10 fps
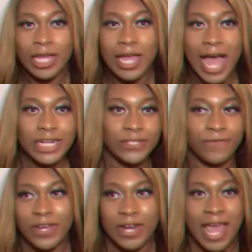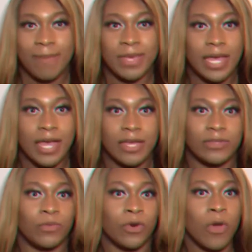I just figured that because
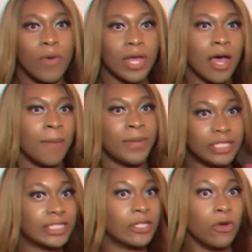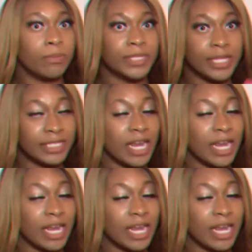we're going up these slopes in San